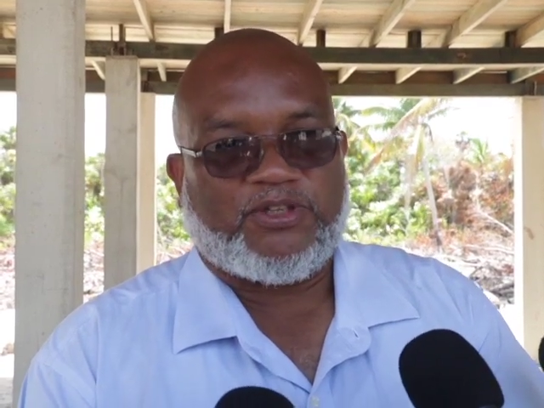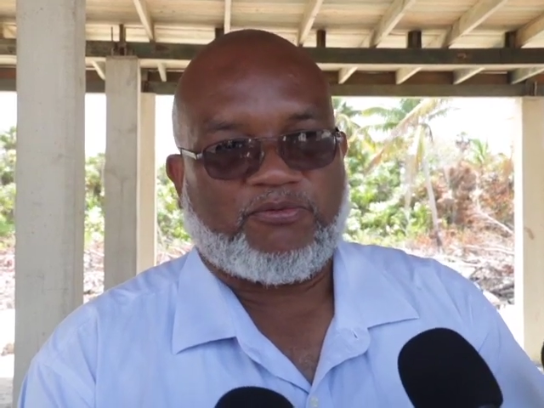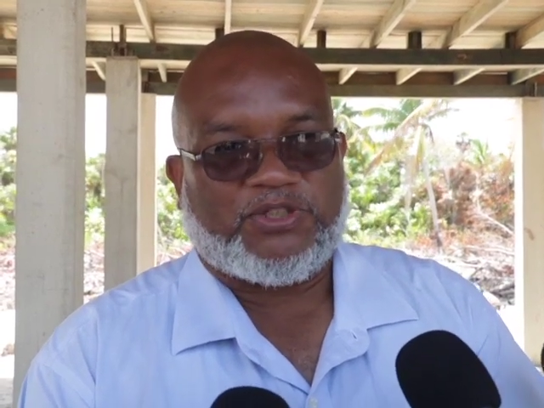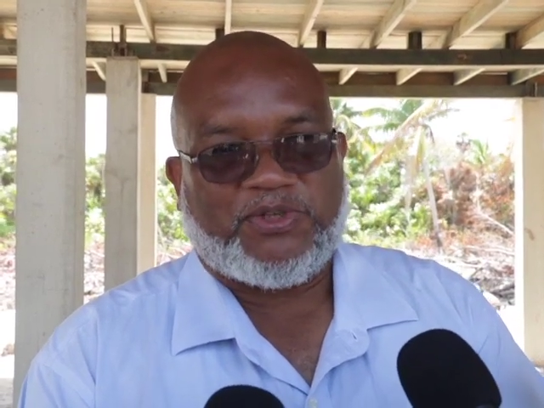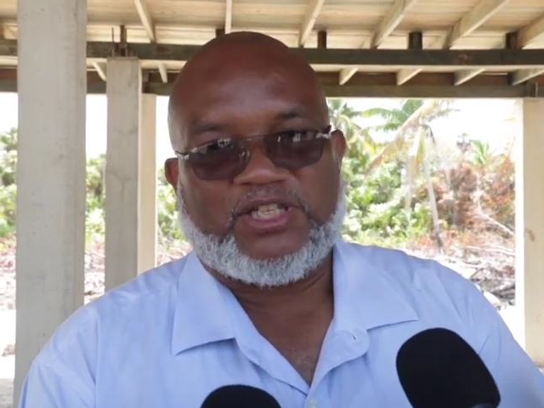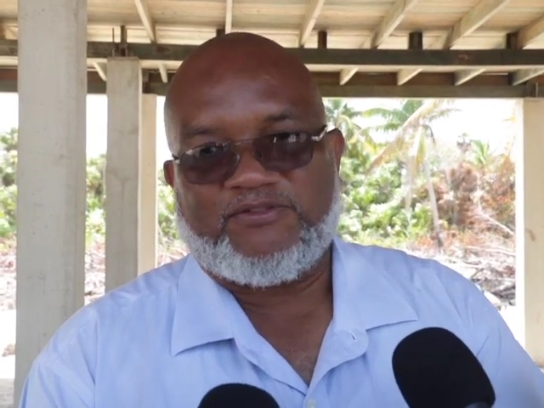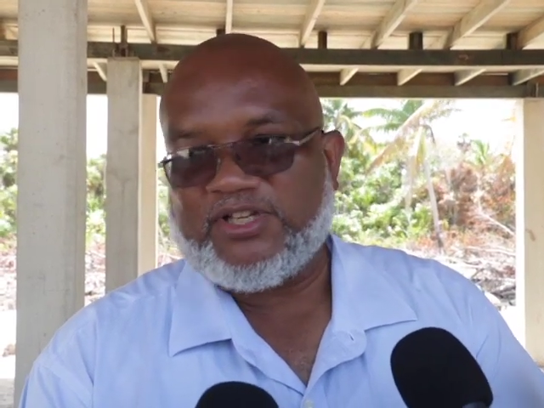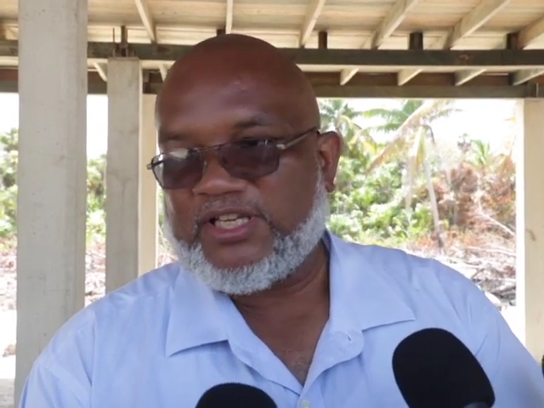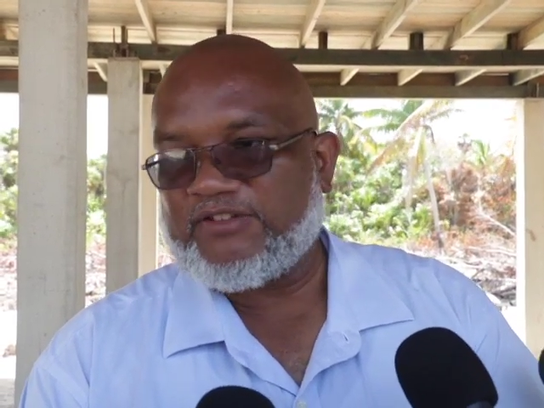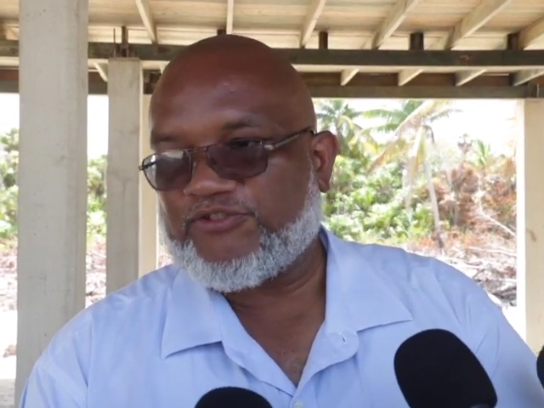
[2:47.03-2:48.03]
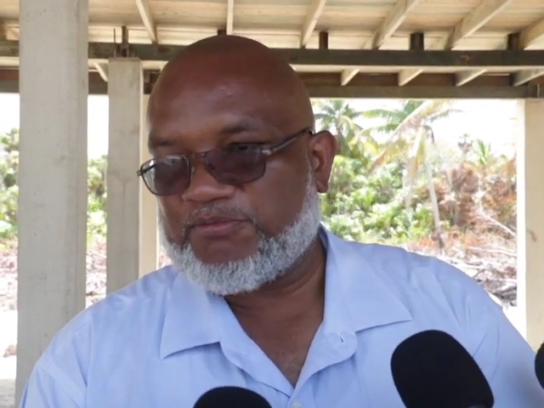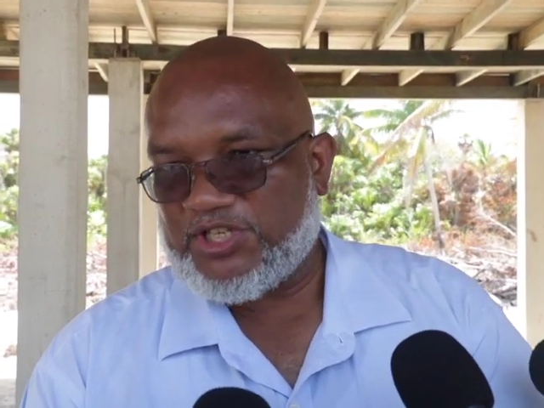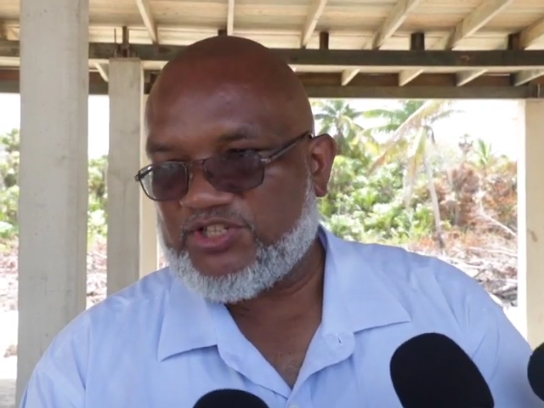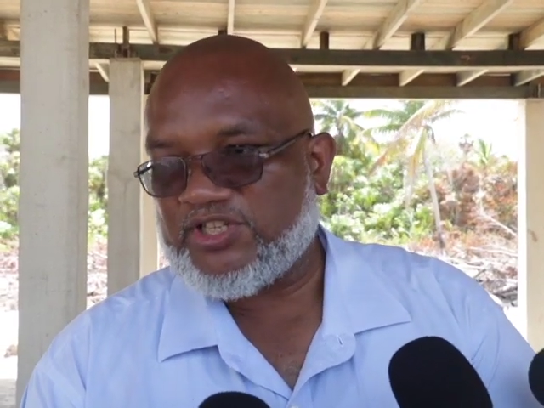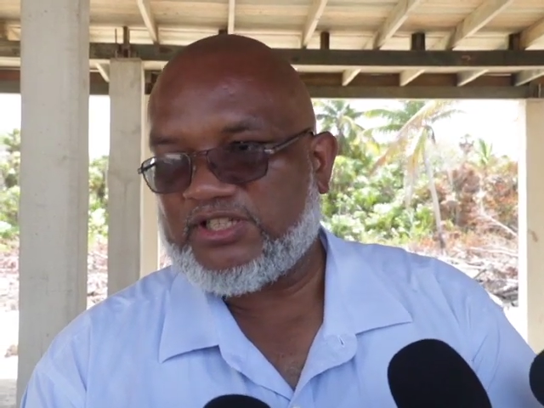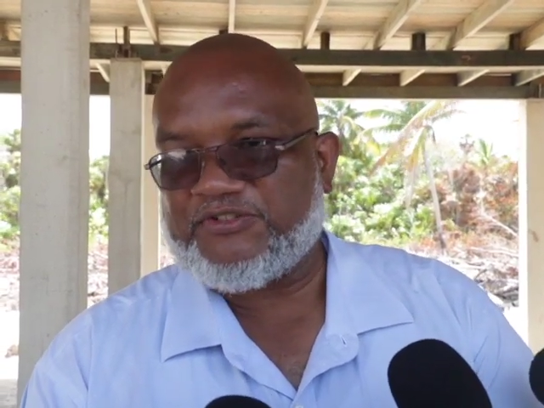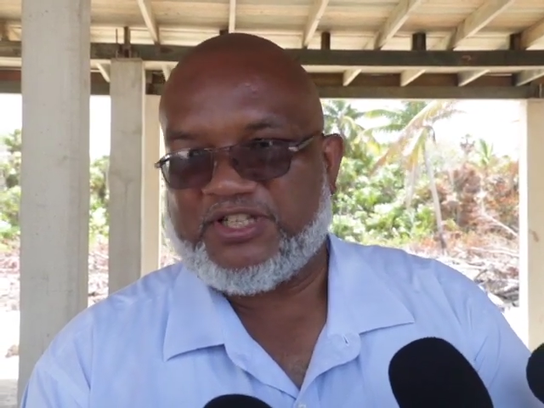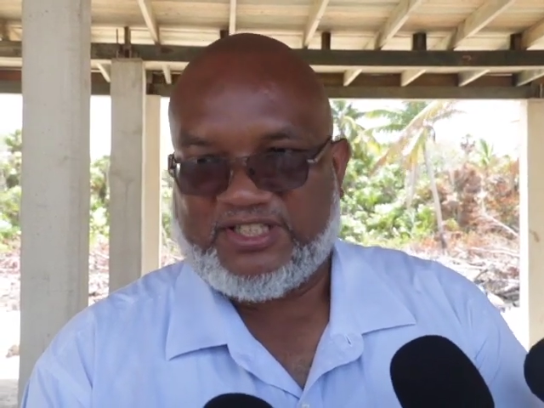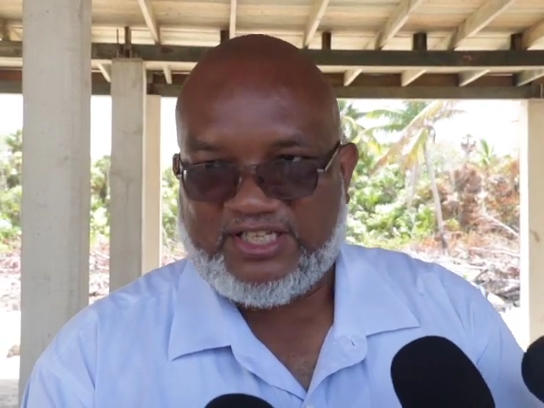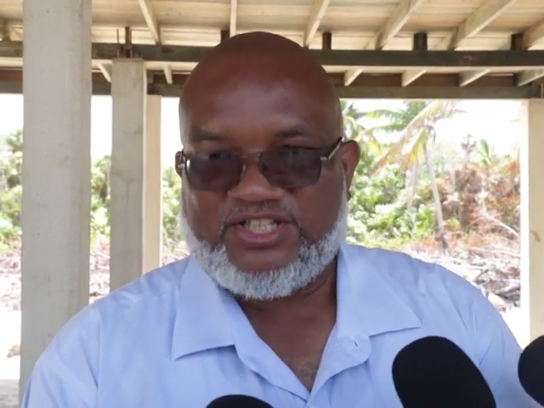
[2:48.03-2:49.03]
with, with whatever information or
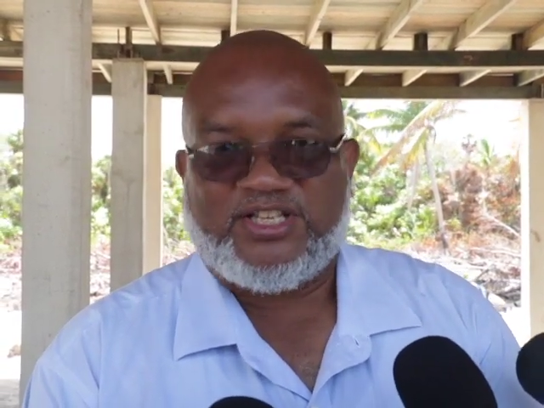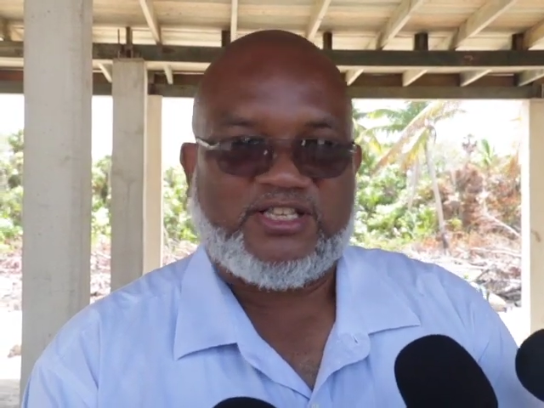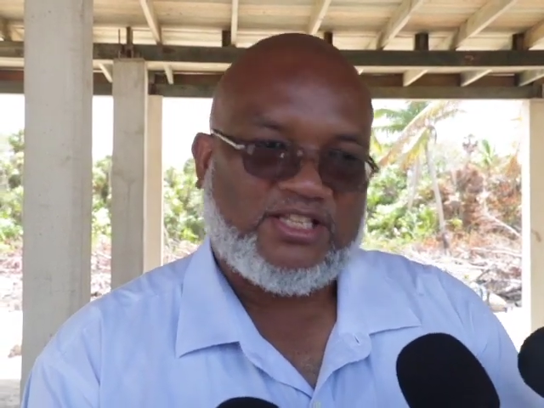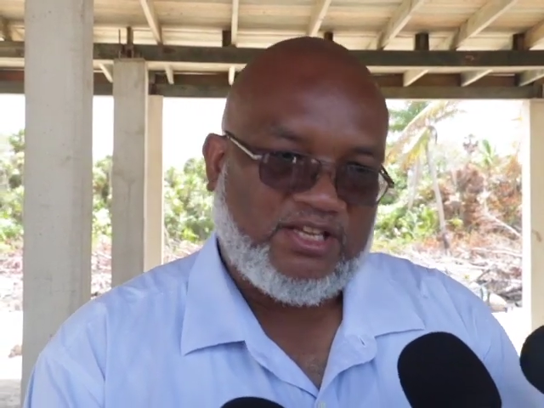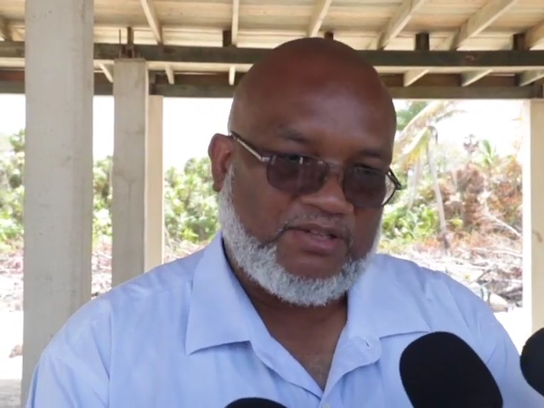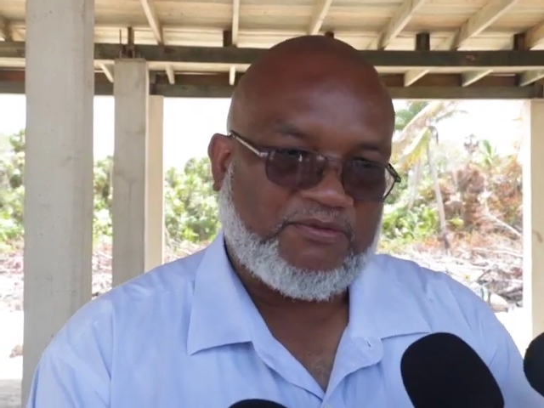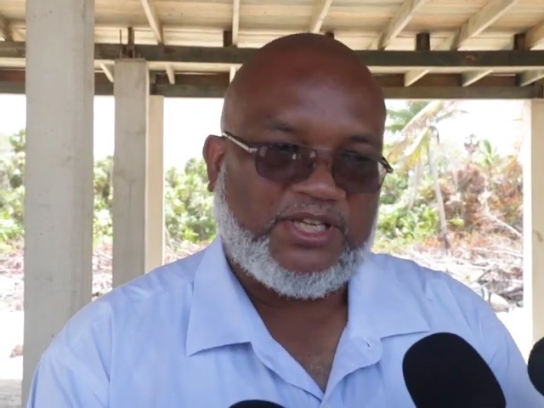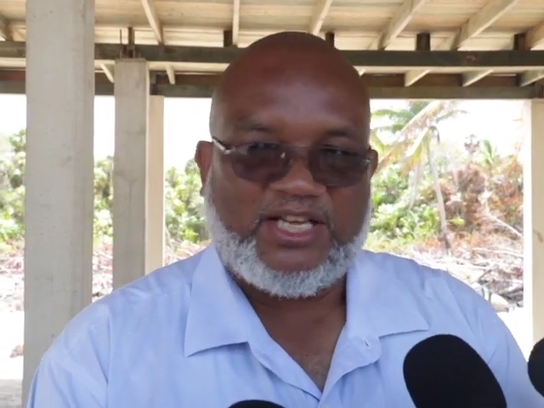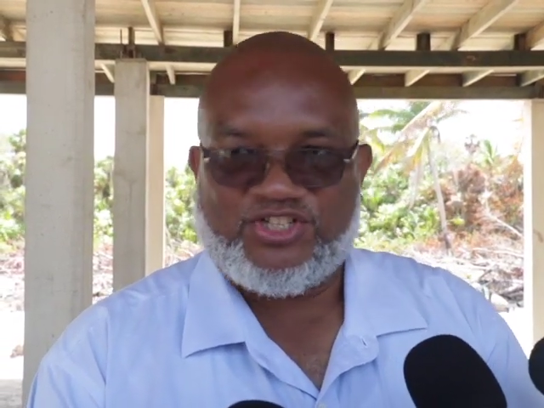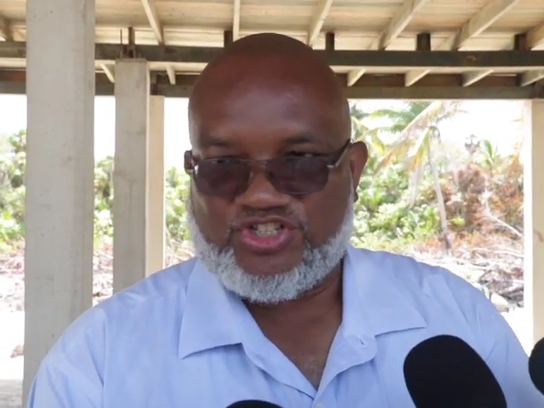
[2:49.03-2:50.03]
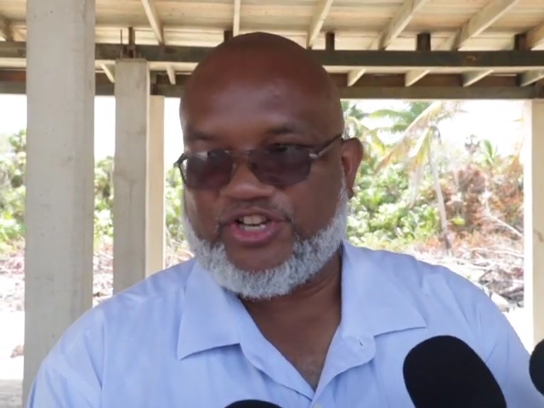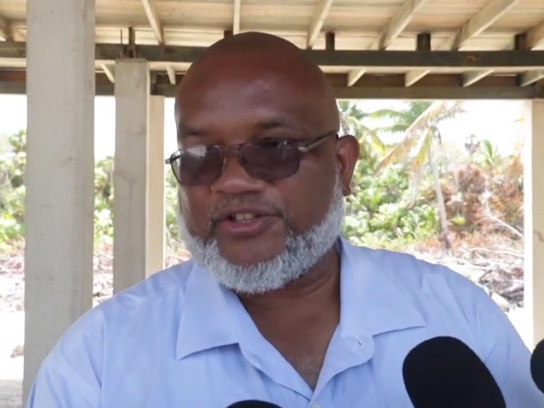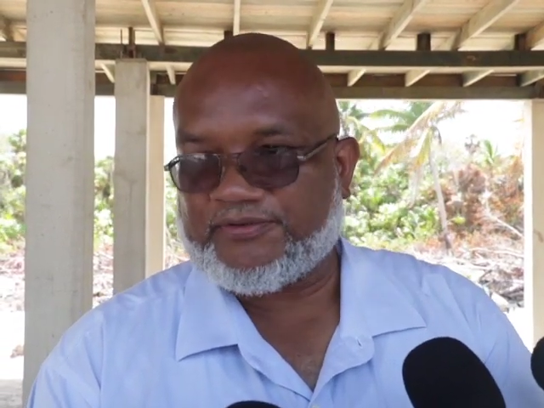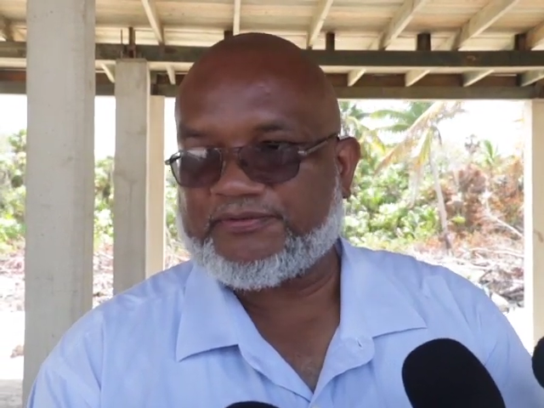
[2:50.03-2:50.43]
intelligence they, we can share.